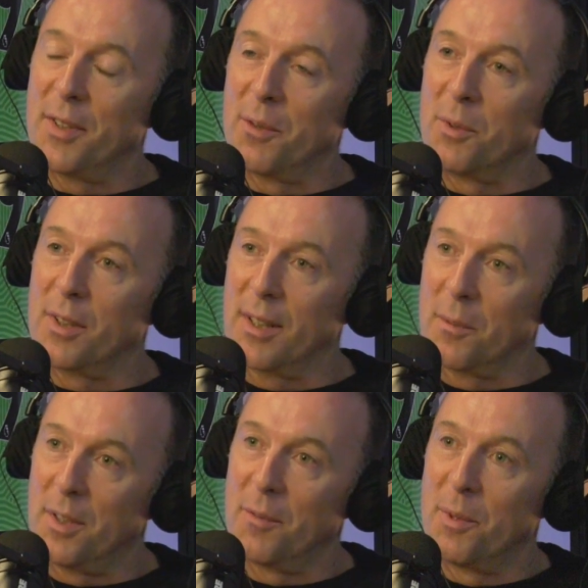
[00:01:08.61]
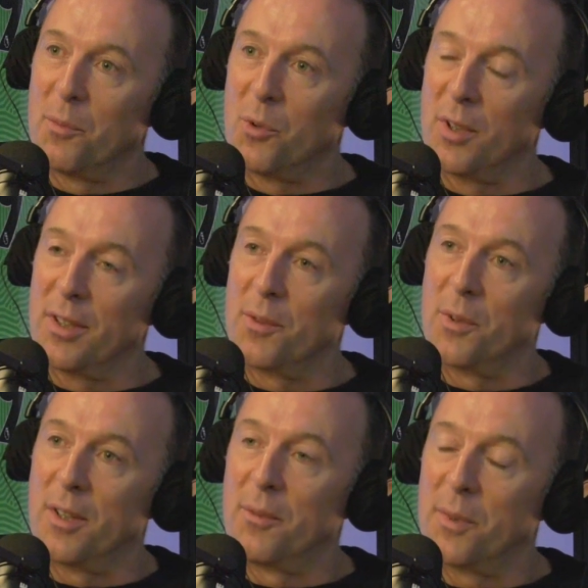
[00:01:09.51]
and then we'll get a little bit more into
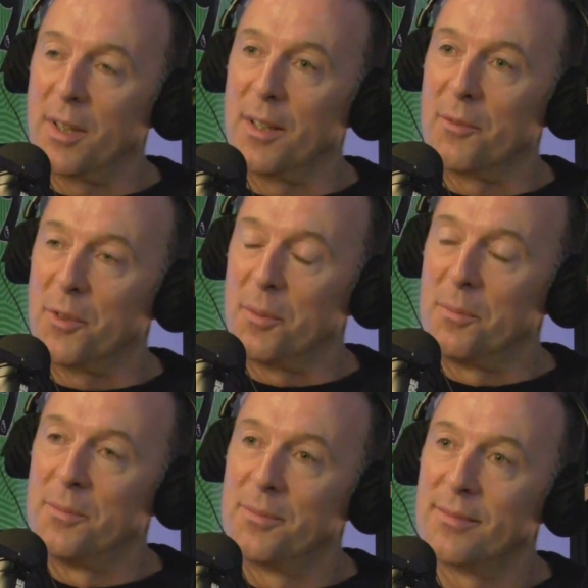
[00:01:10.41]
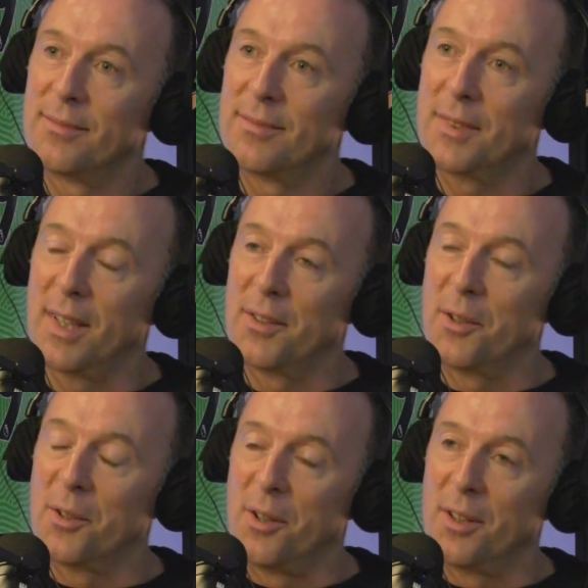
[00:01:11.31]
where we came from into
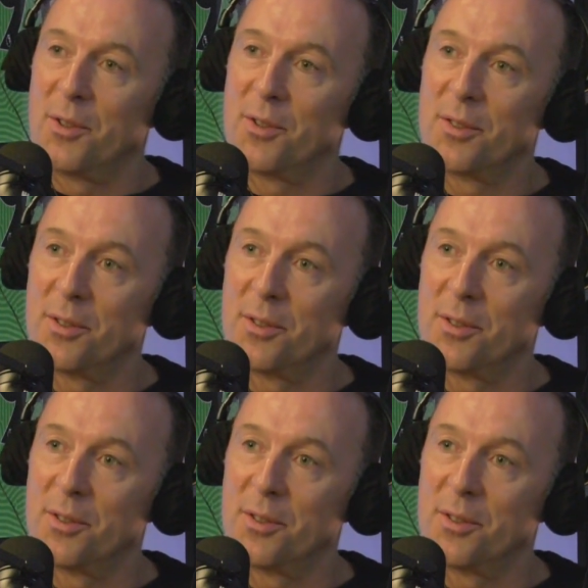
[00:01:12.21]
the college.